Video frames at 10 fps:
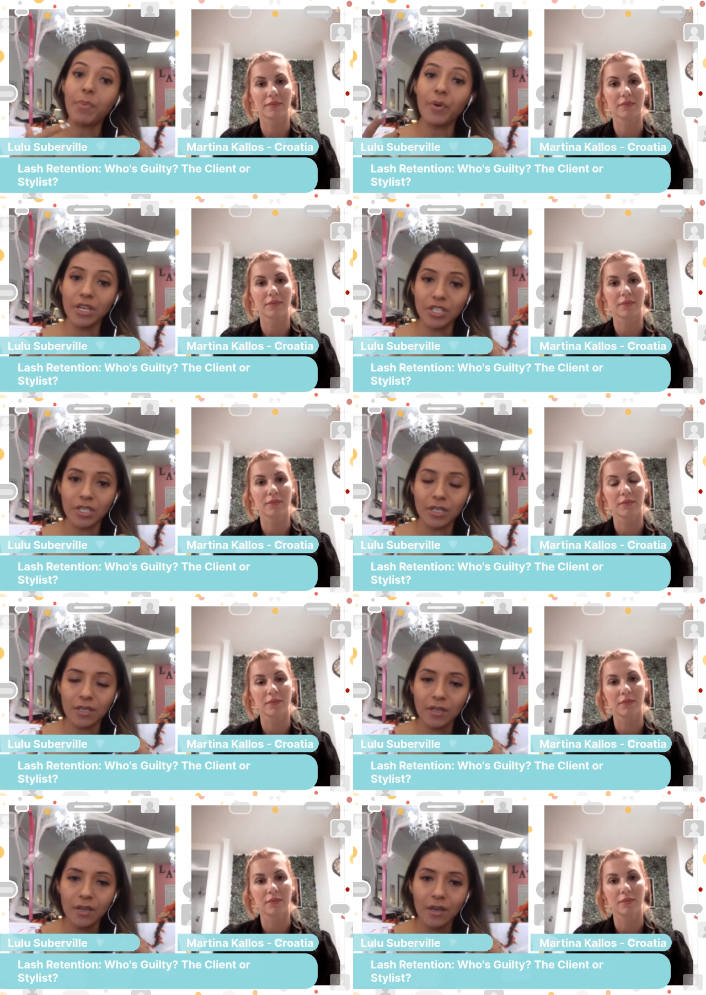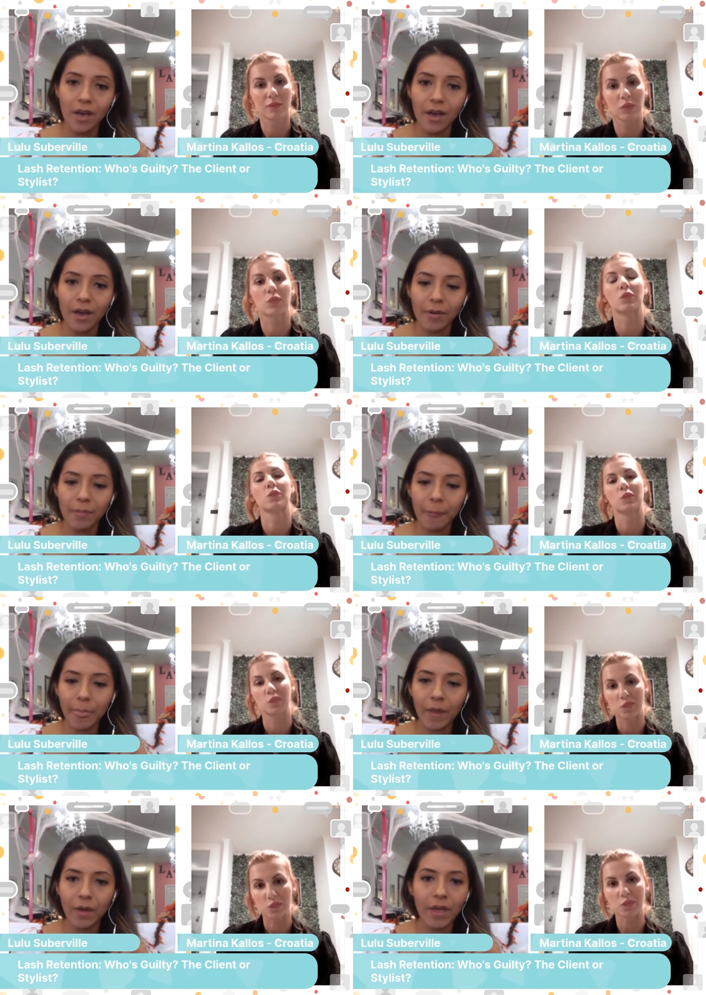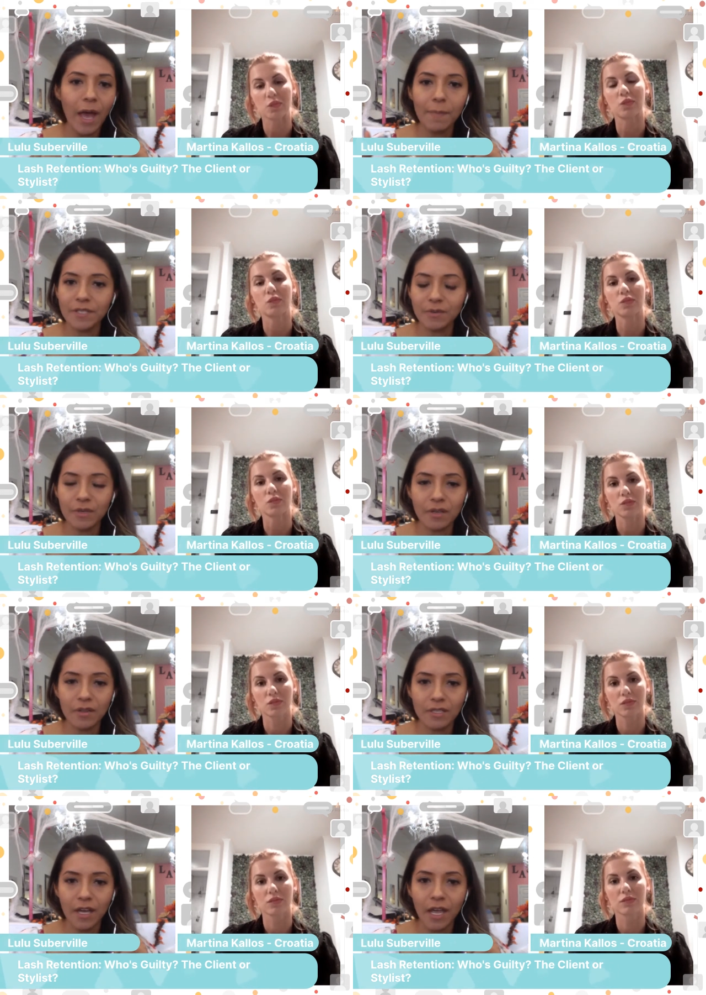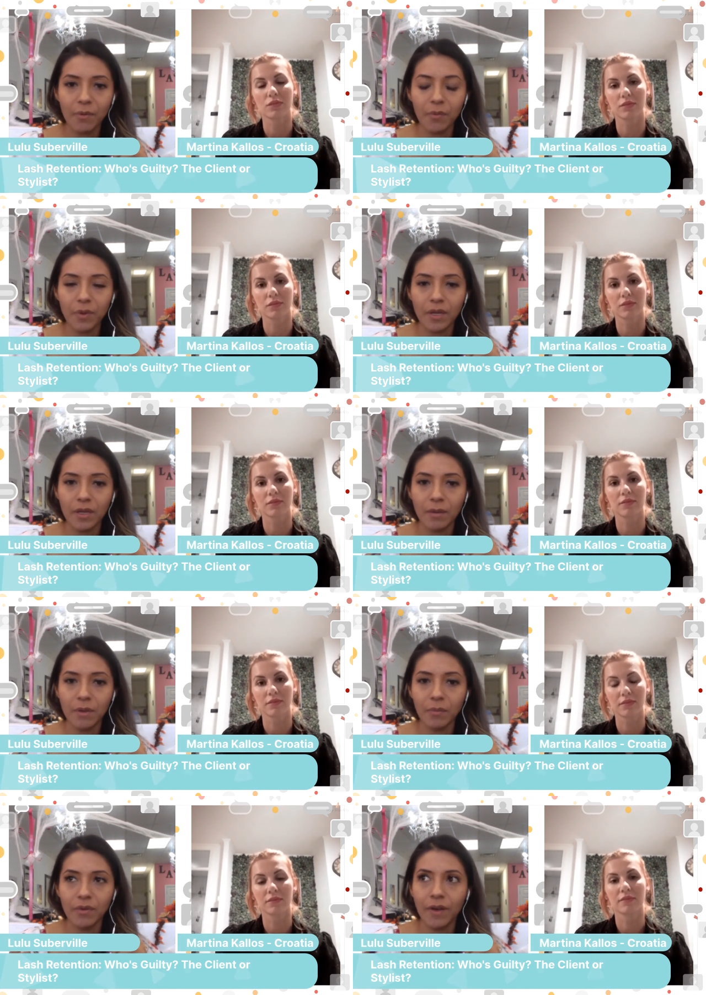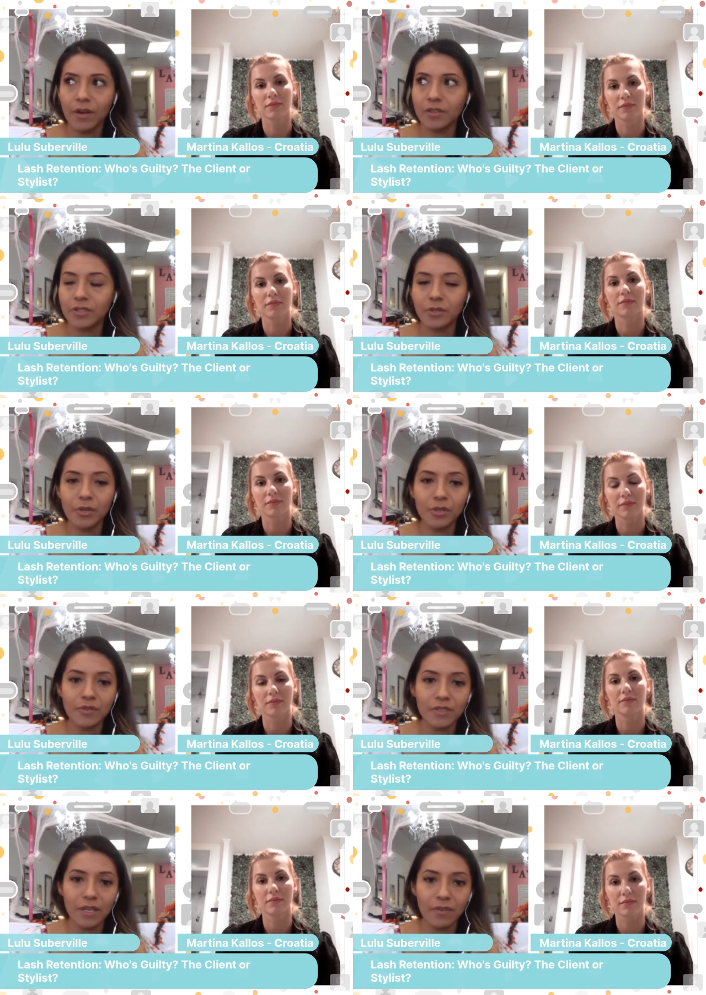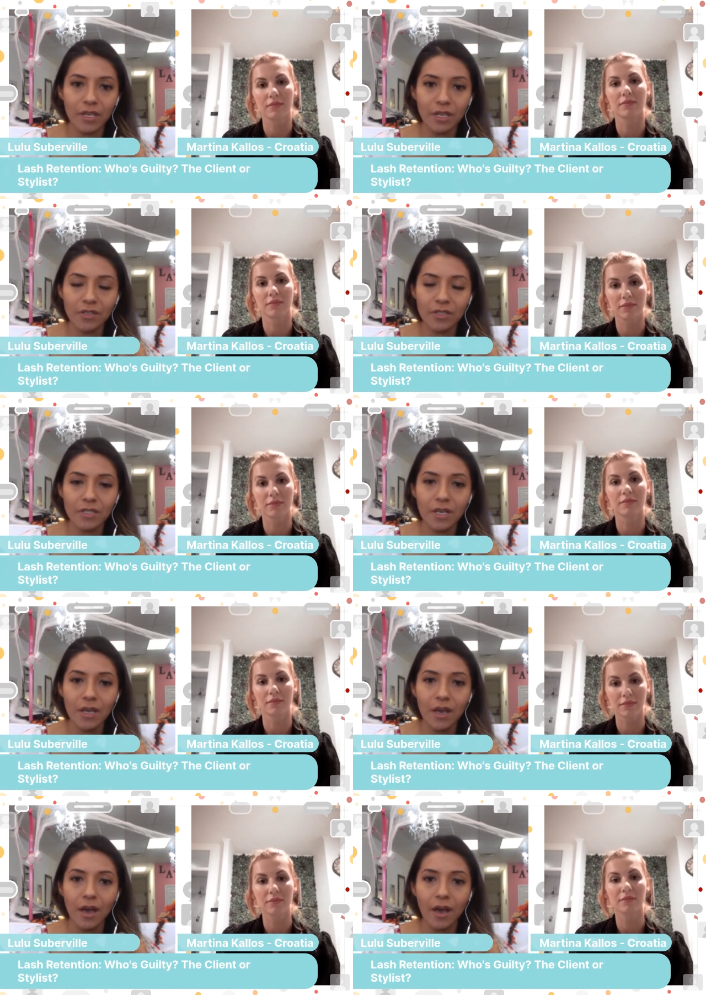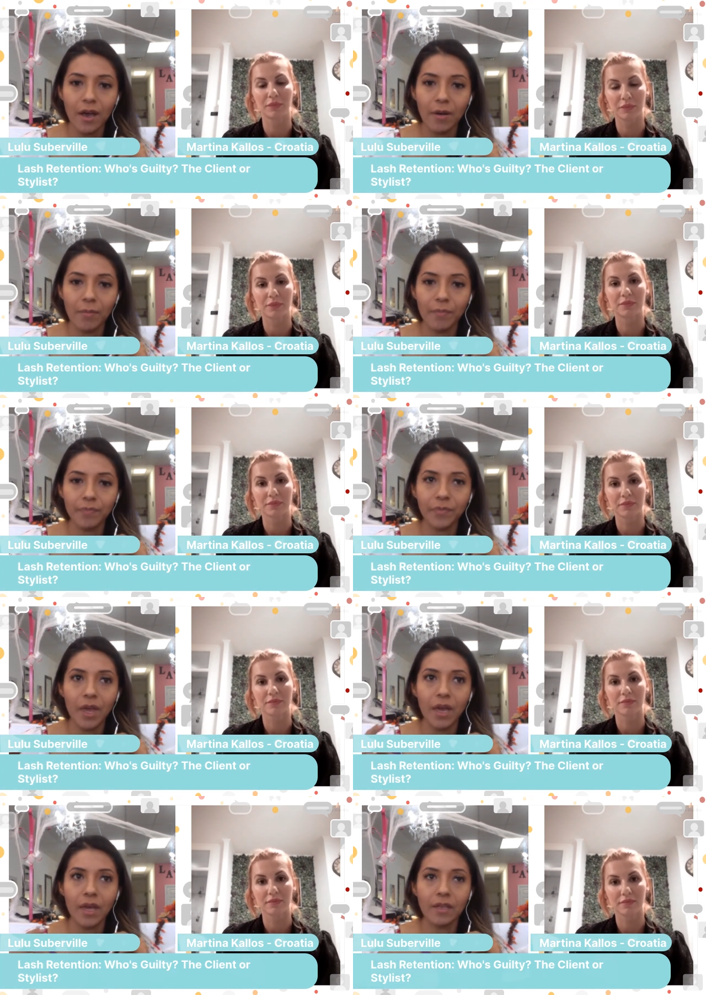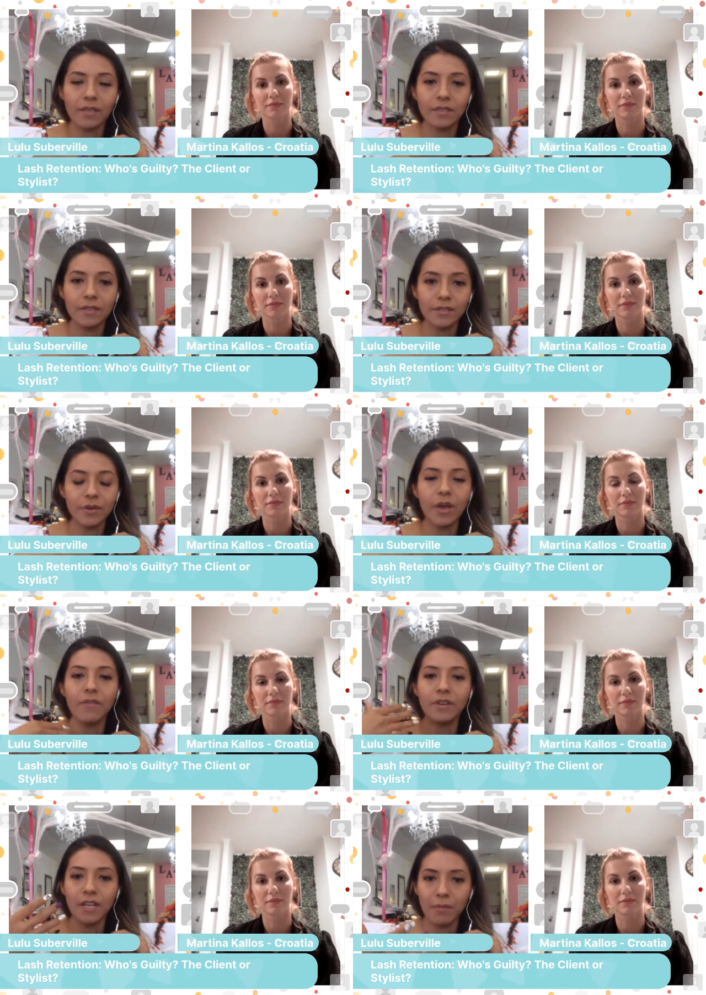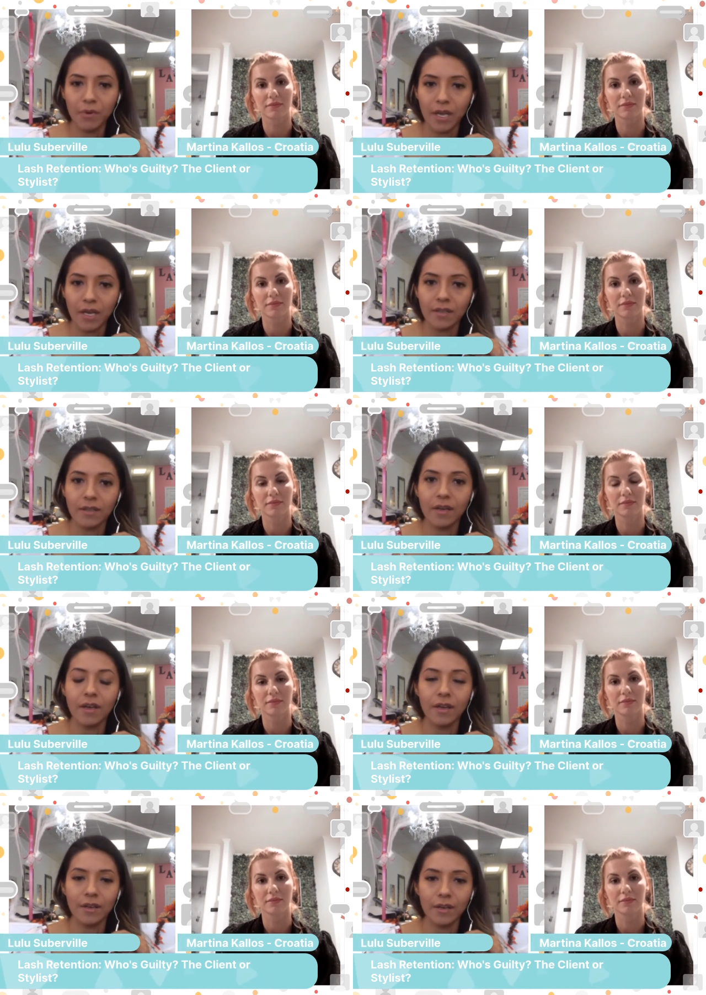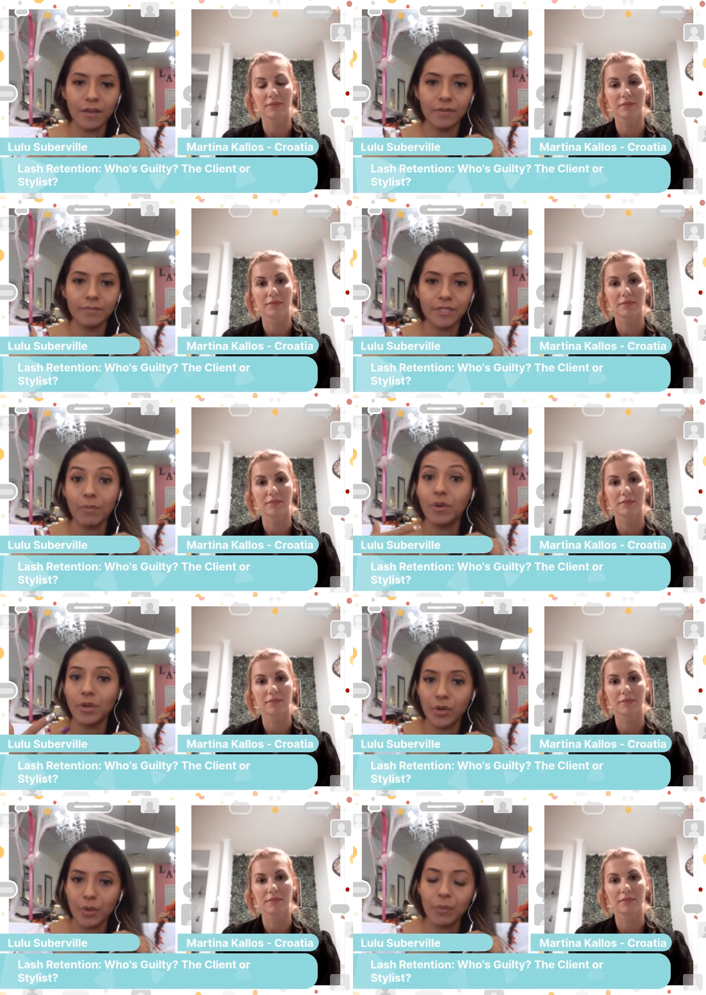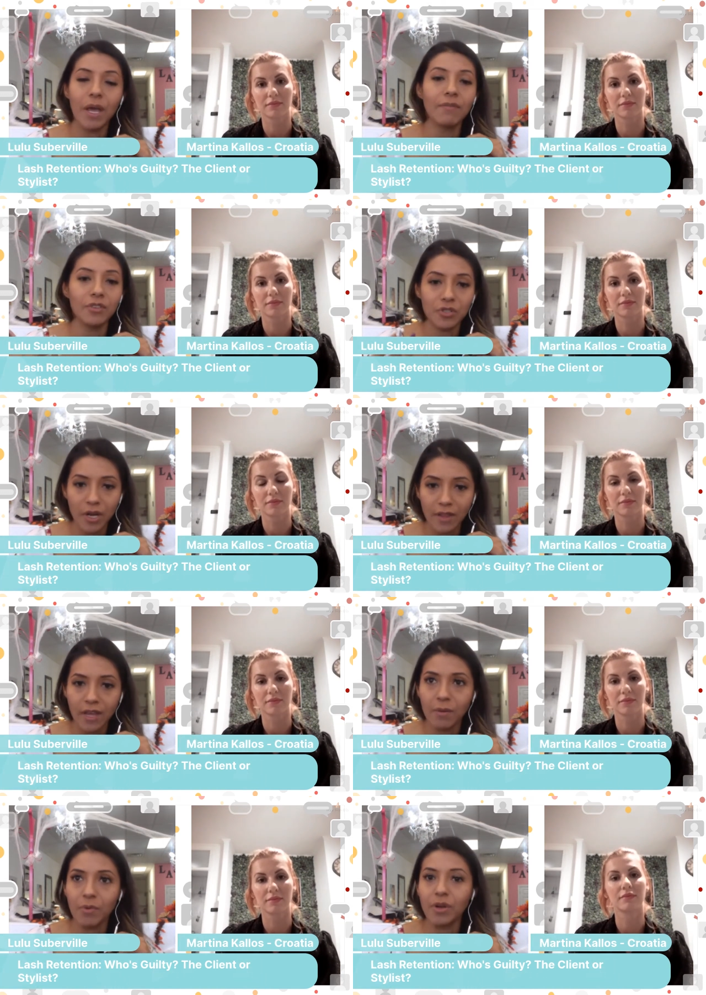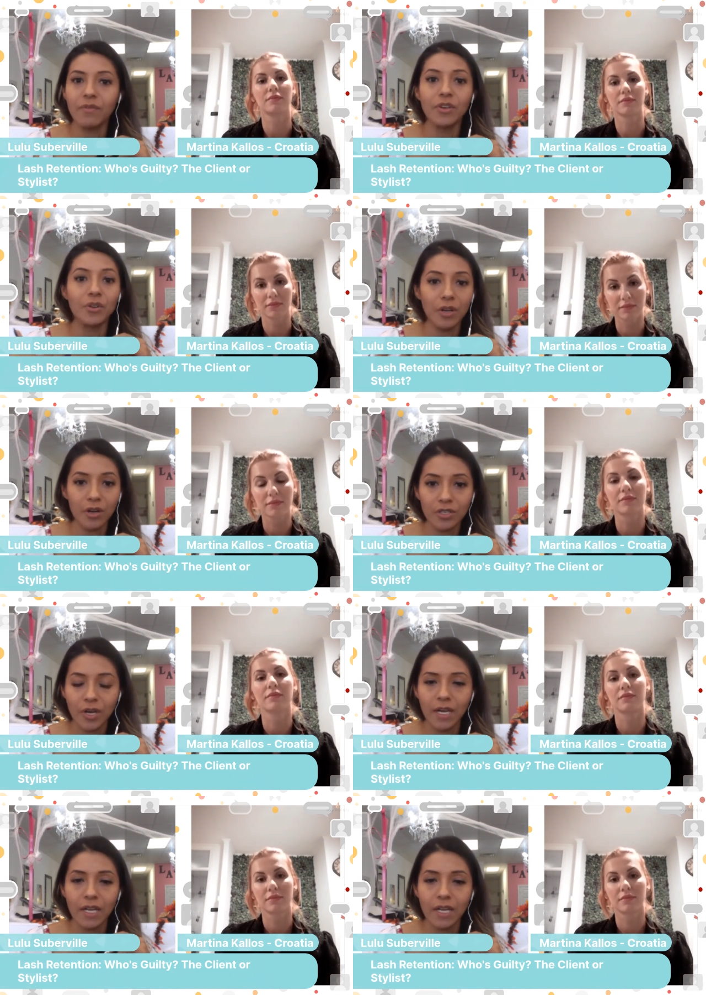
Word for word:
Speaker 1: preparation. It happens to us all the time when we, I mean, we've had our studios for 7 years. And so every time we get someone new and we have to train them, or even during our